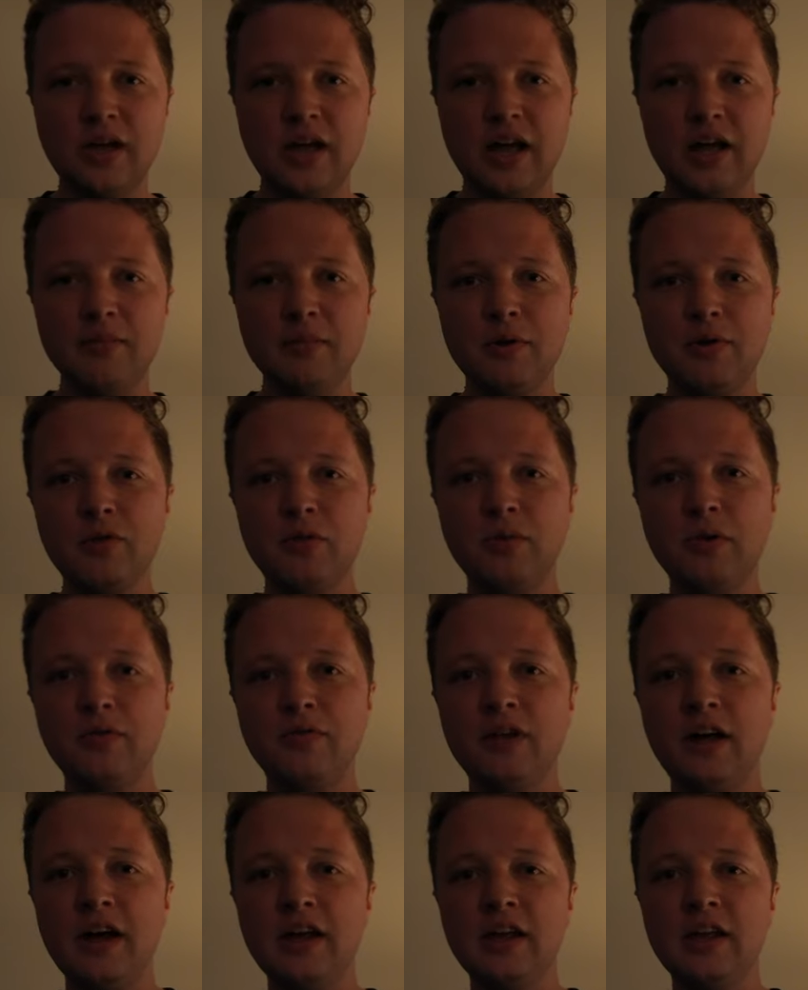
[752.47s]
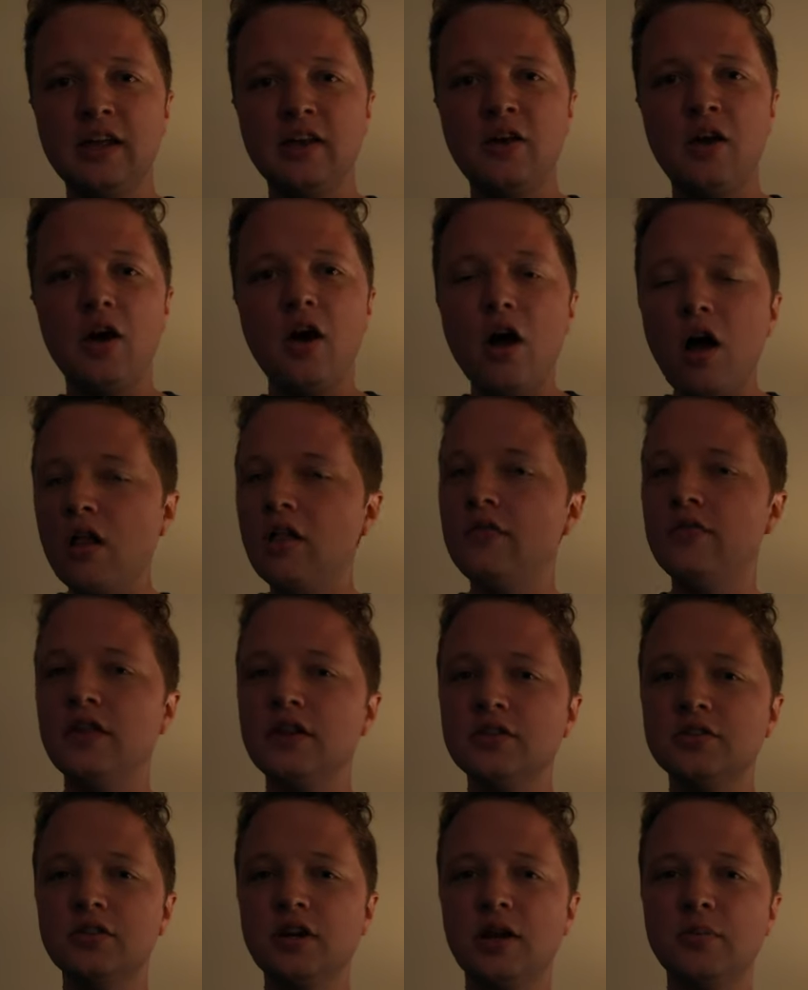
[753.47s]
I'm going to be vlogging all of
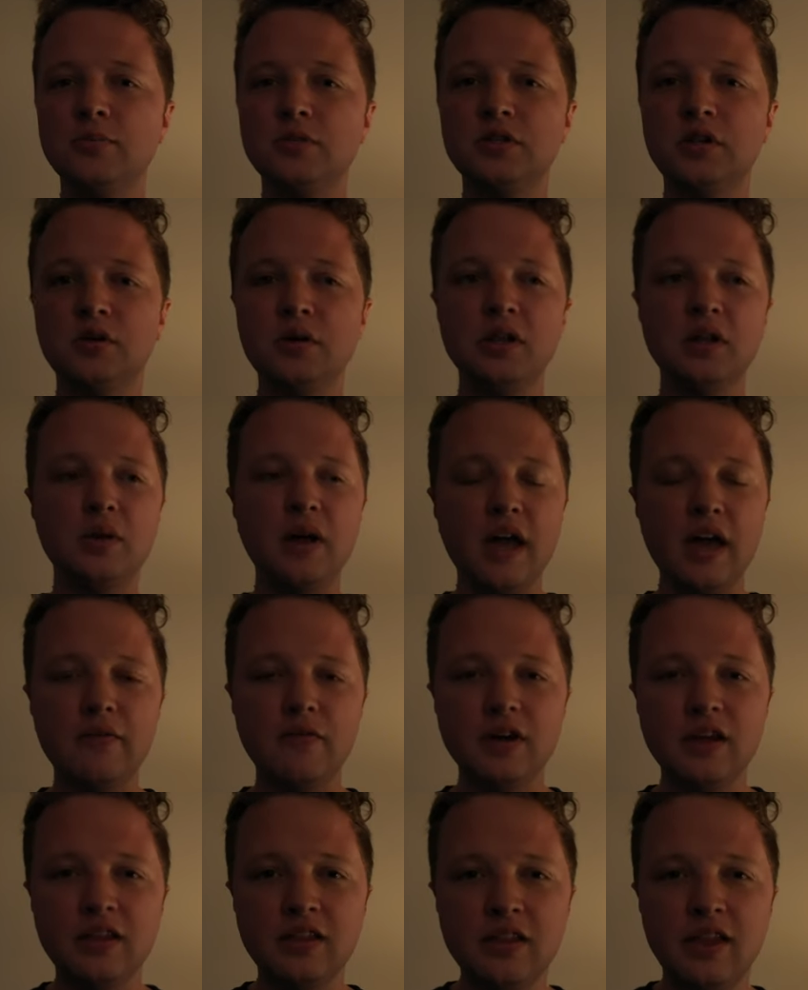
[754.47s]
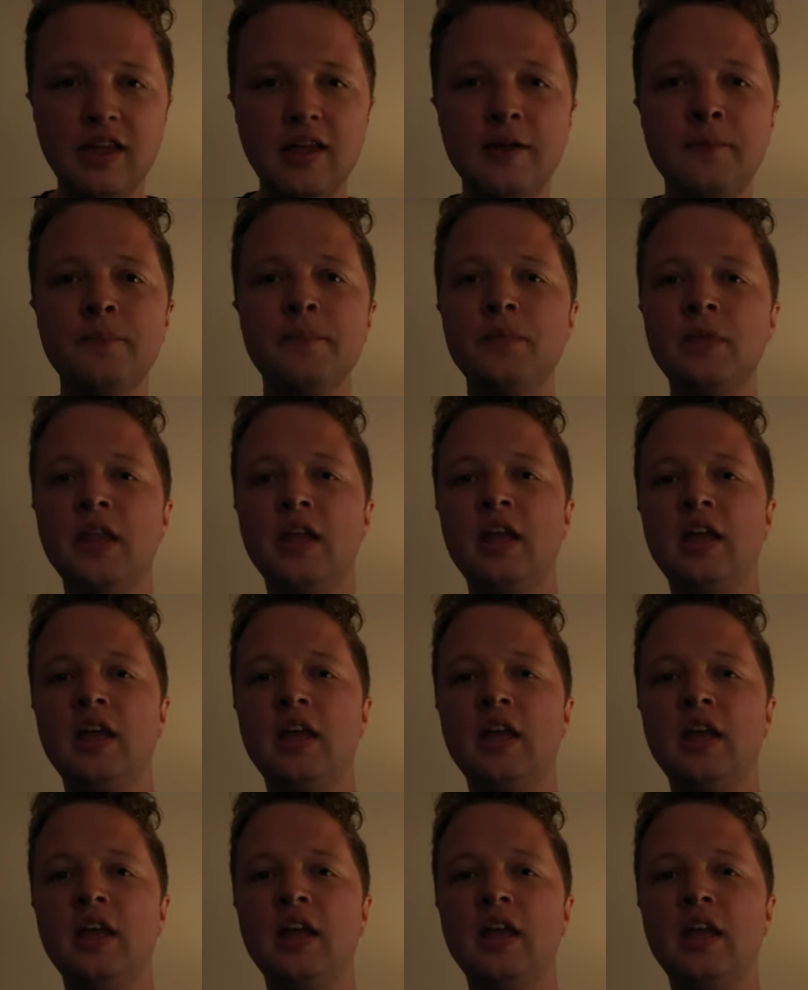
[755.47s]
the trip, showing you everything.